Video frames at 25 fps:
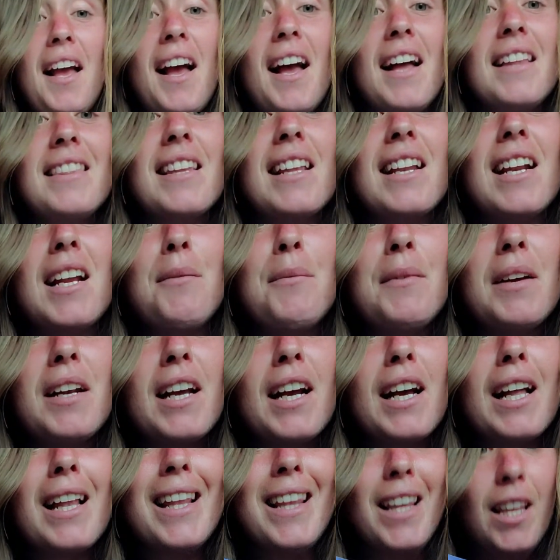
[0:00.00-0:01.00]
And then I'm gonna
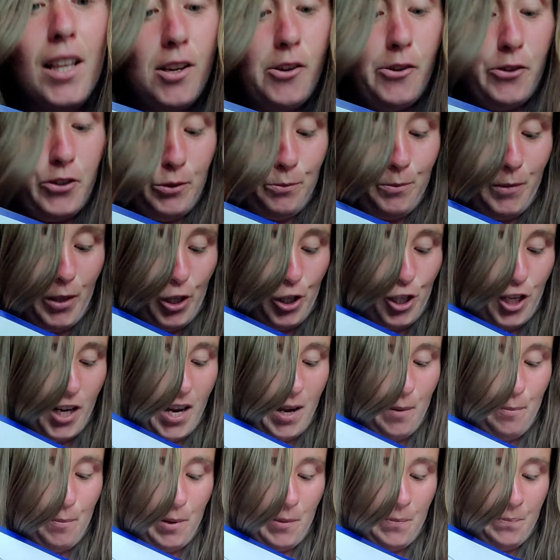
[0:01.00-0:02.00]
close my
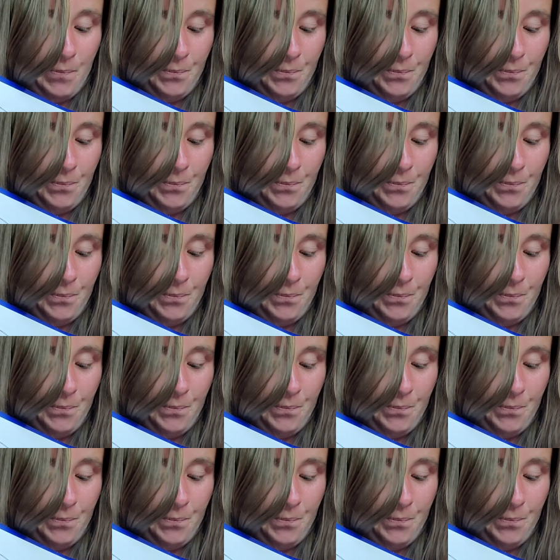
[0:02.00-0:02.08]
shape.